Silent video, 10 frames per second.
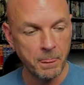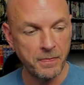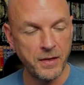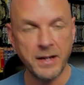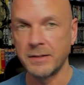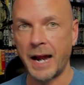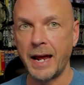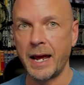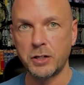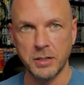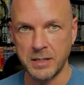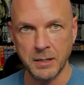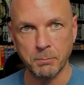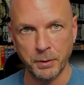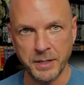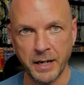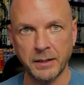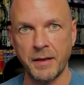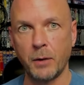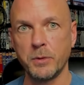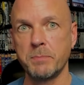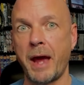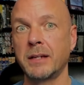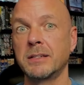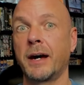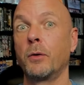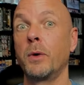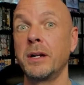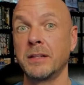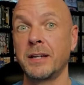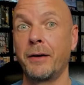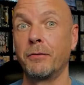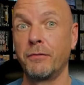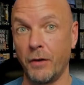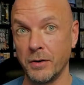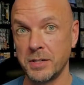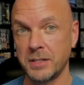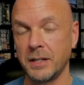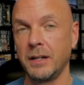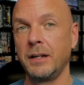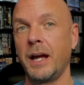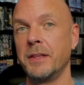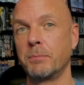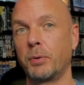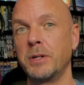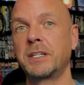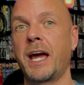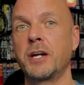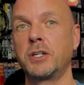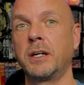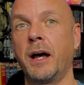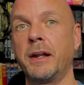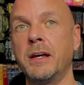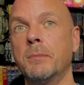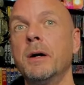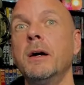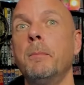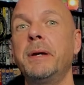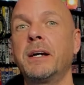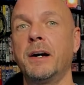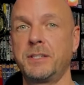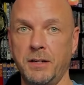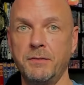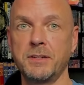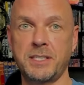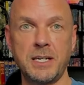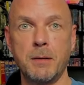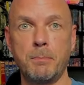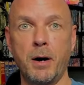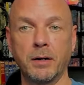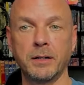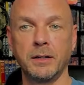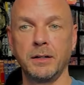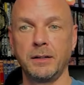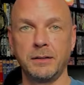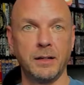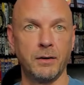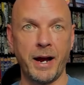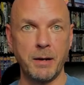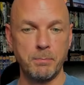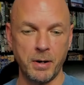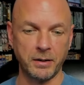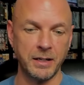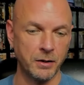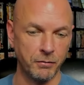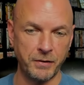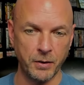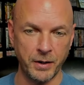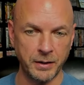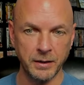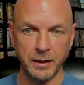thing that I actually didn't predict, and that was McIntyre winning the title first and then Priest cashing in on him because of CM Punk. You know, I had Punk interfering